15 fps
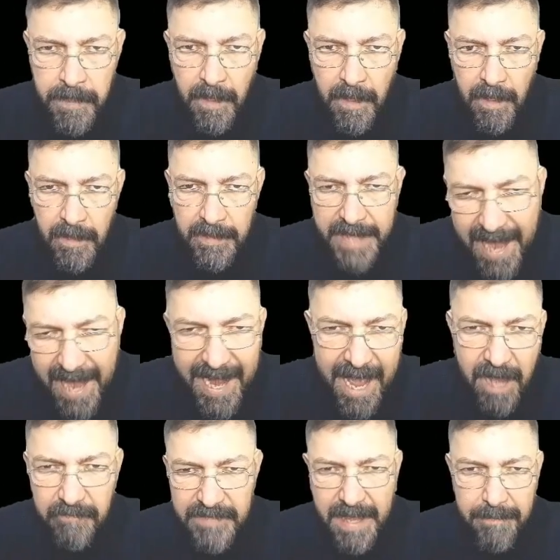Get
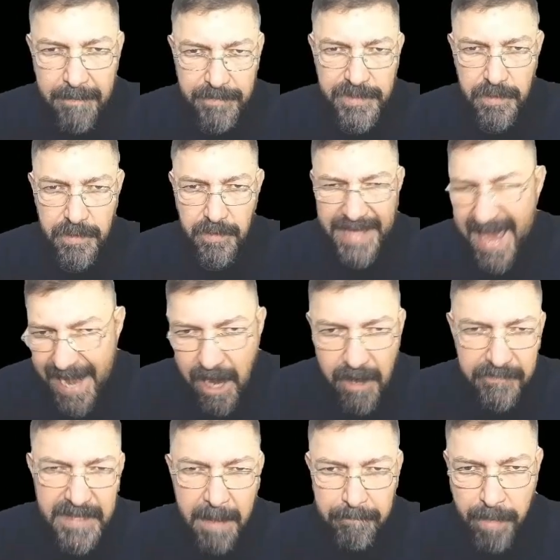out of them too. Get out of
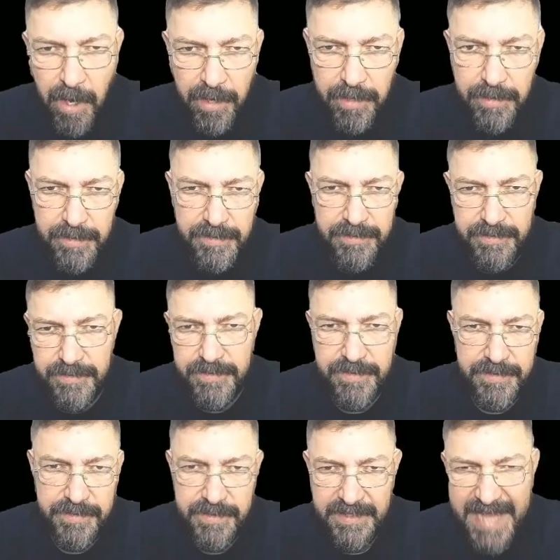the
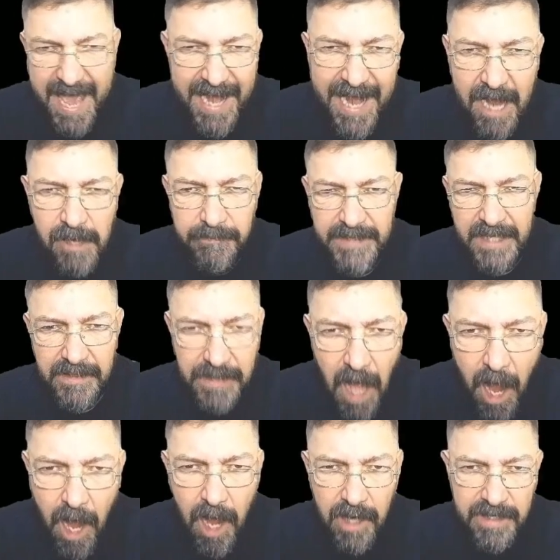birds. Get out of the
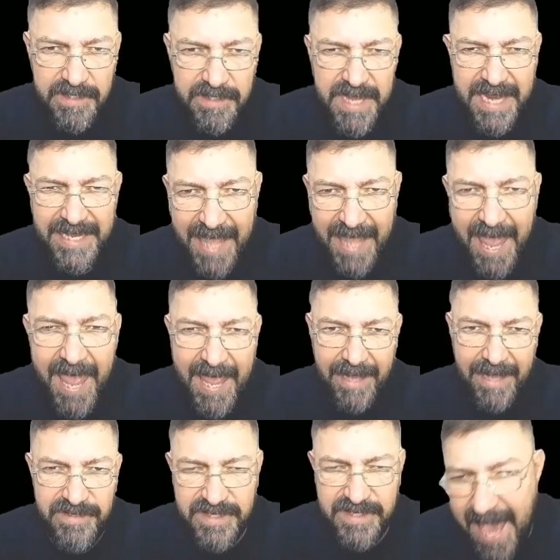dogs and
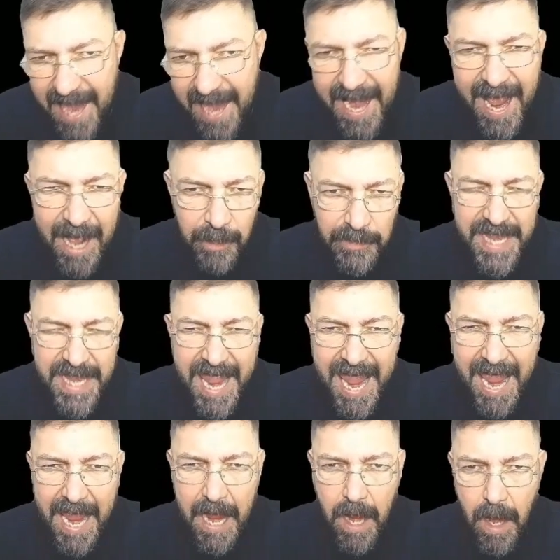cats. Get out
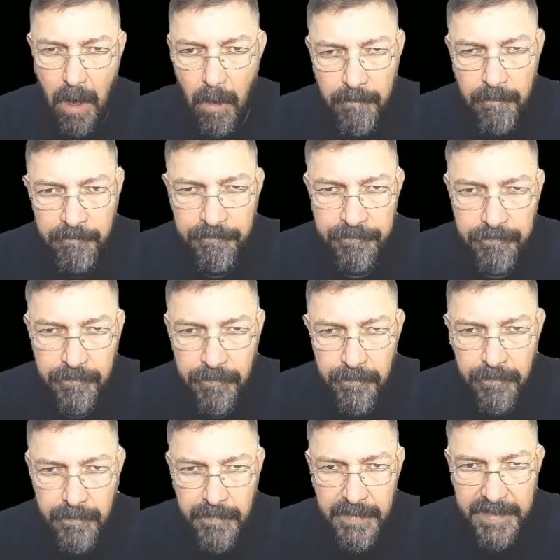now.
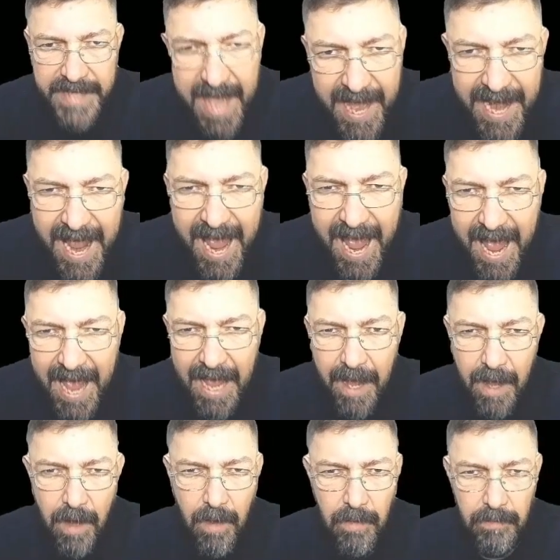Get
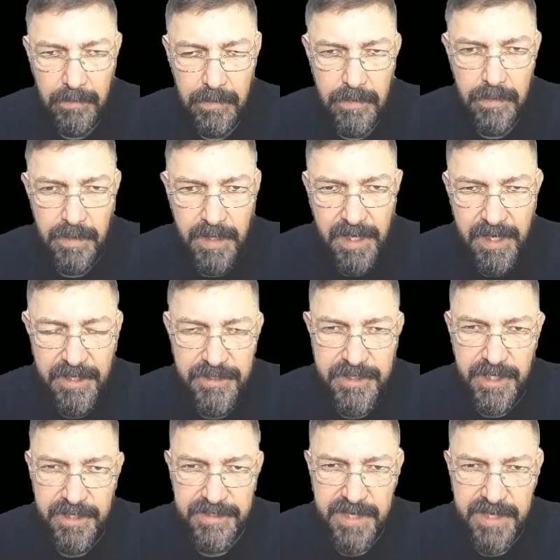out in
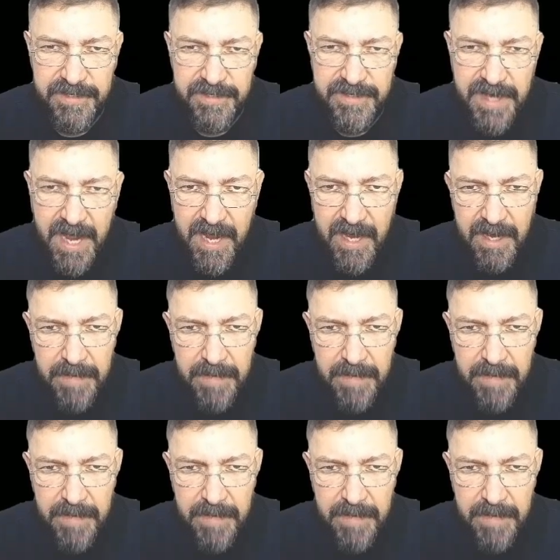Jesus' name.